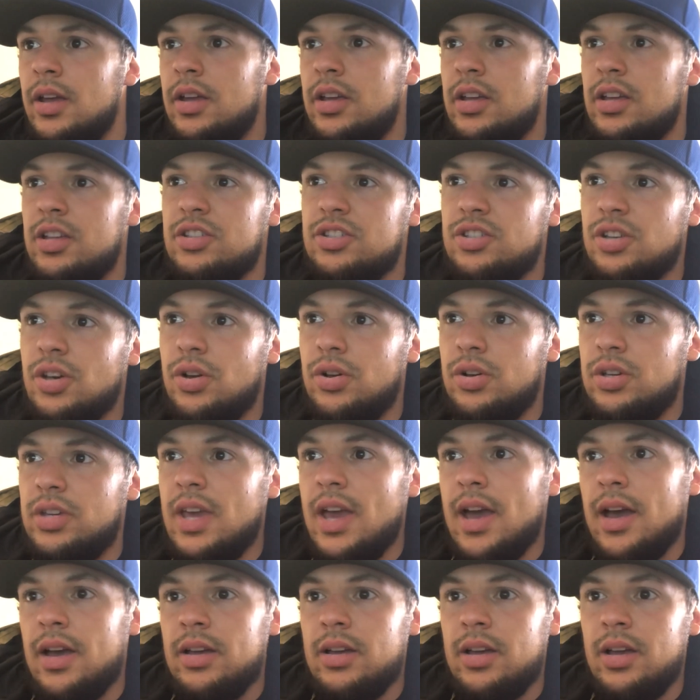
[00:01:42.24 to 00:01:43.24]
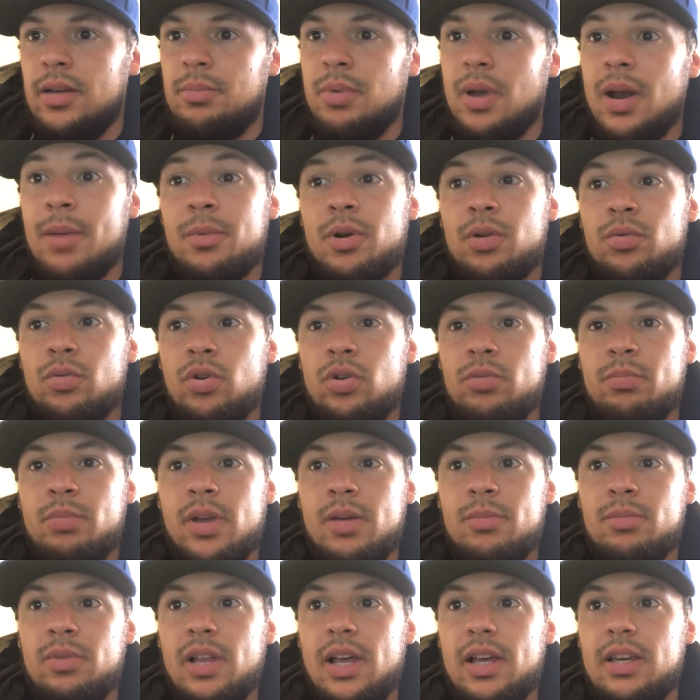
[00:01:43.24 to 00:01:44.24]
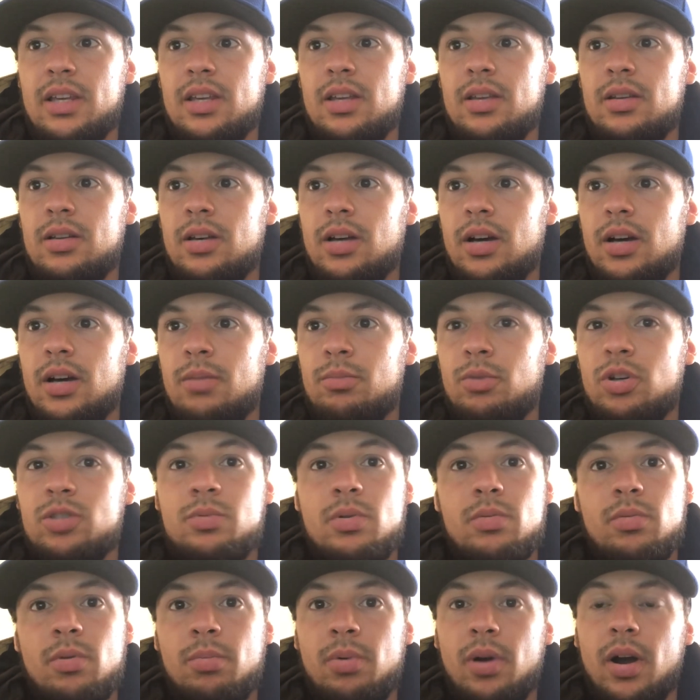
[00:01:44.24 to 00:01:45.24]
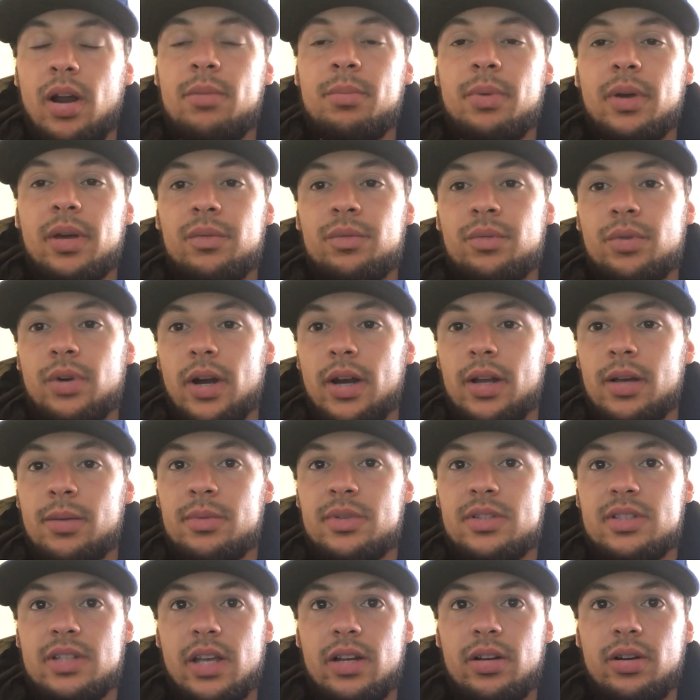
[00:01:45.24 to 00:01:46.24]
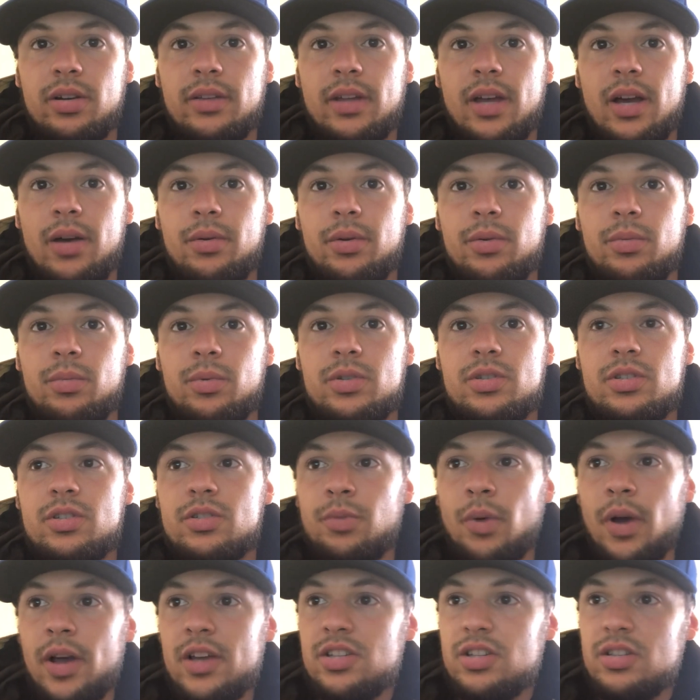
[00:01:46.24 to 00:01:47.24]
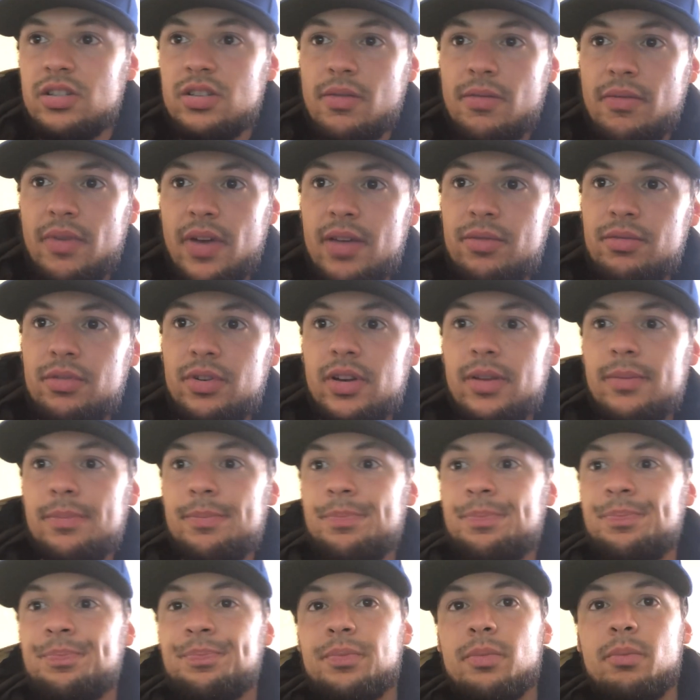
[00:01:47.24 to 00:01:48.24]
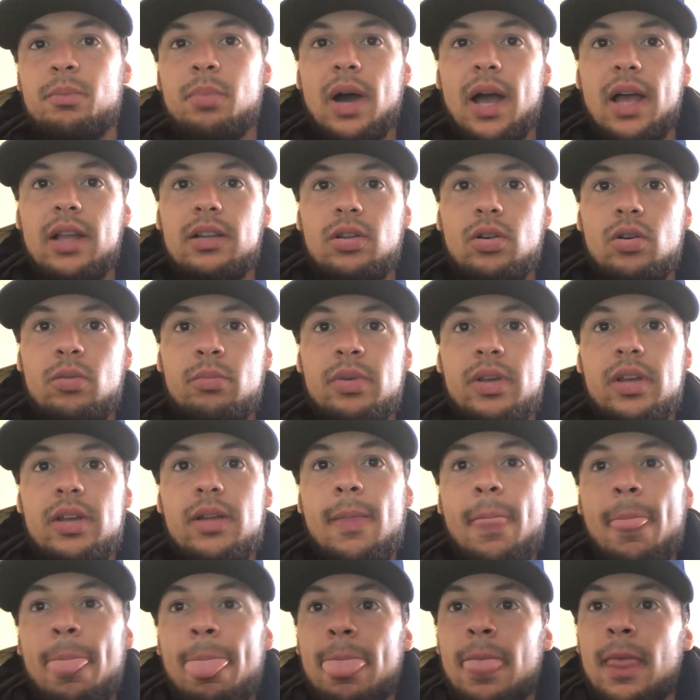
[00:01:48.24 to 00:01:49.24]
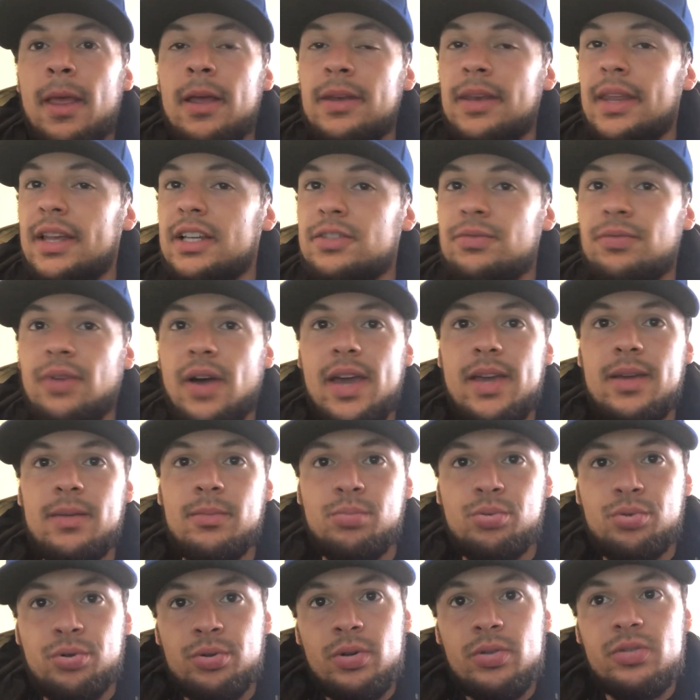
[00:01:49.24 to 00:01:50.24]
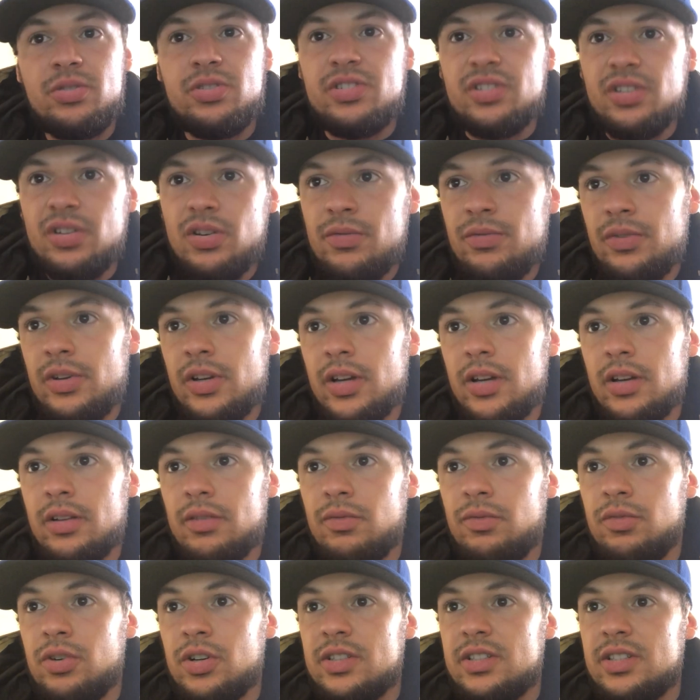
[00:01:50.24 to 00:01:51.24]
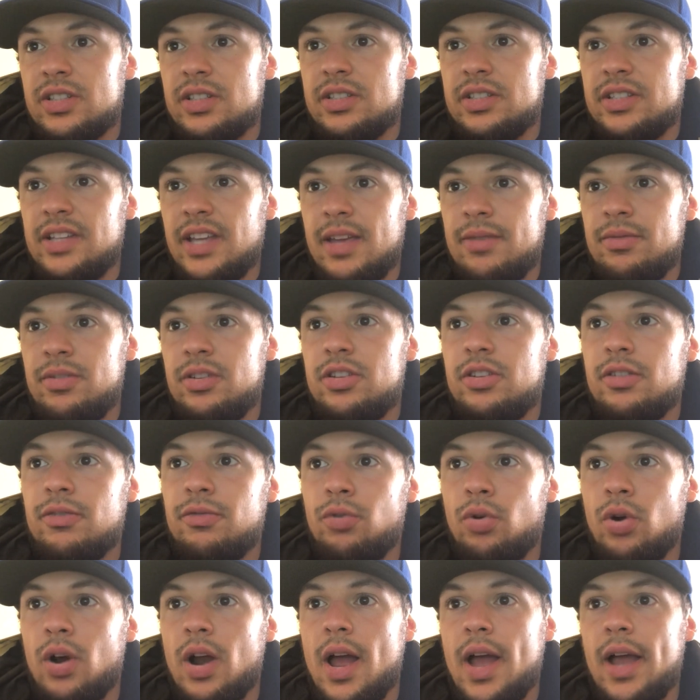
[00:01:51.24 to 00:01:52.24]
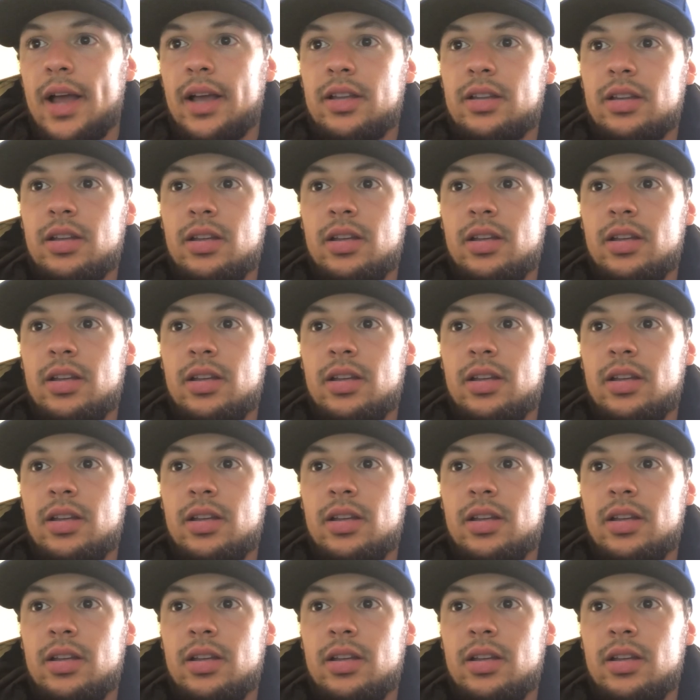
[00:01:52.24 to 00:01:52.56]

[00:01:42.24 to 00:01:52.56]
So, yeah, but I'm going to roll with Bam Alecky. Most people are probably picking Veronica Macedo on that one, which is why she's the favorite by a little bit. Next fight, Bruno Silva versus David Dvorak.